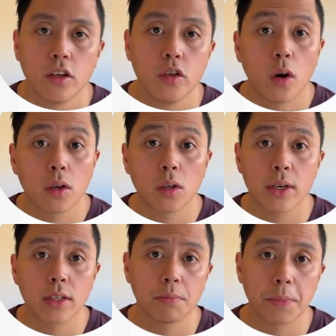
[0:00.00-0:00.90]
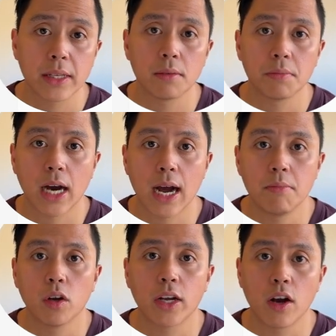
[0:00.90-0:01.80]
You also wanna spend some
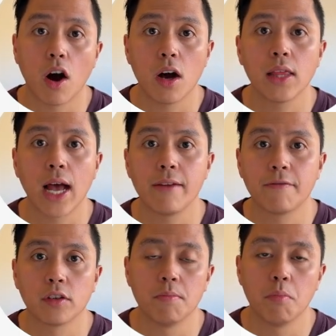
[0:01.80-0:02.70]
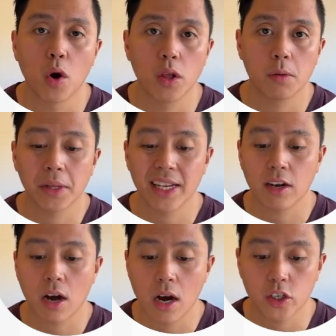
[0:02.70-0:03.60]
time looking online for some
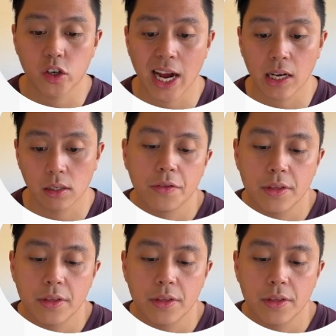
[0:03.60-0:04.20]
boilerplate contracts.